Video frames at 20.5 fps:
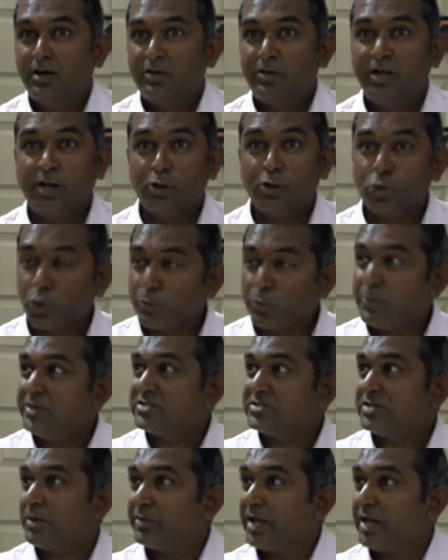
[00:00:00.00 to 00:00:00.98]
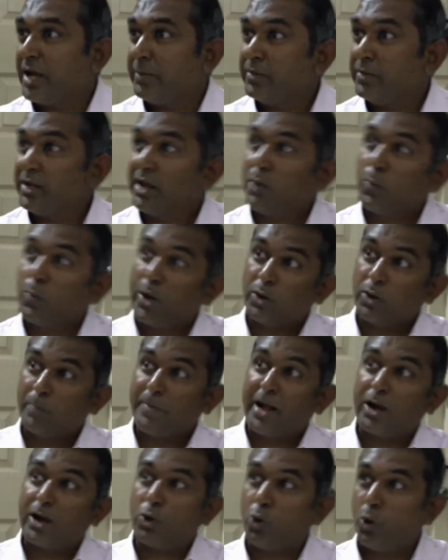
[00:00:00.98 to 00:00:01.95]
Then it took me some time. Then I went
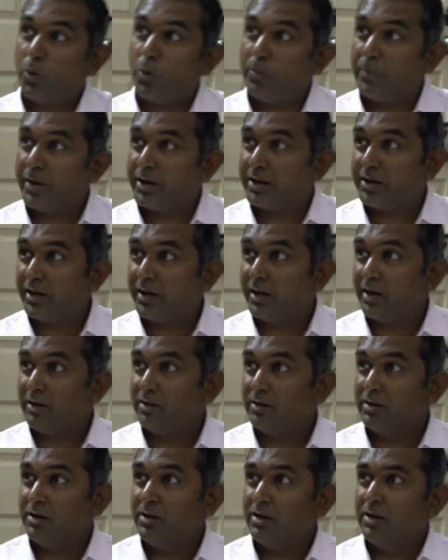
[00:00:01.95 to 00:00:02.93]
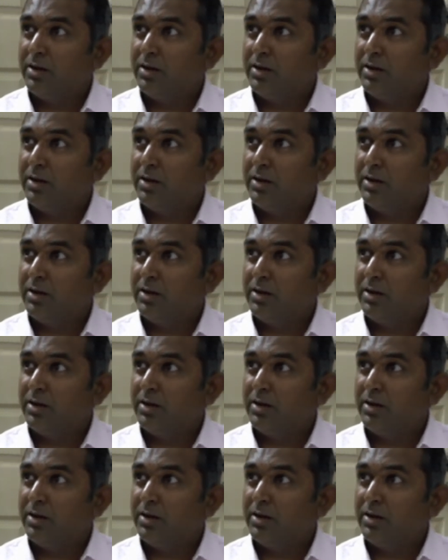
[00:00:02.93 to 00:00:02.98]
back home not